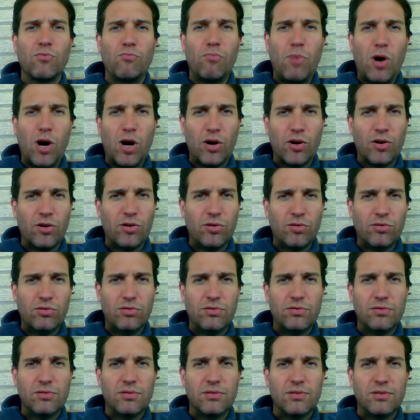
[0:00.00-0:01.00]

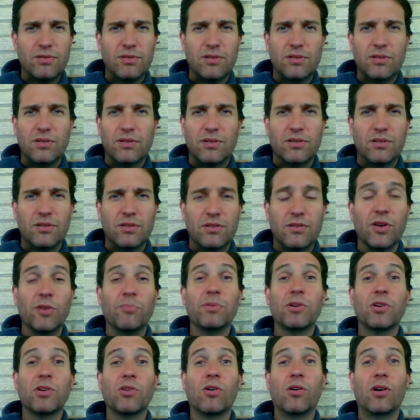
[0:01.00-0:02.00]
tomorrow
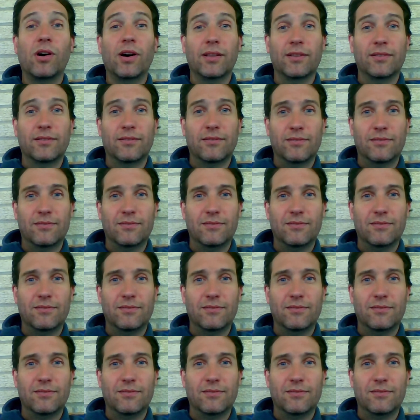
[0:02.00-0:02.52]
they'll be gone.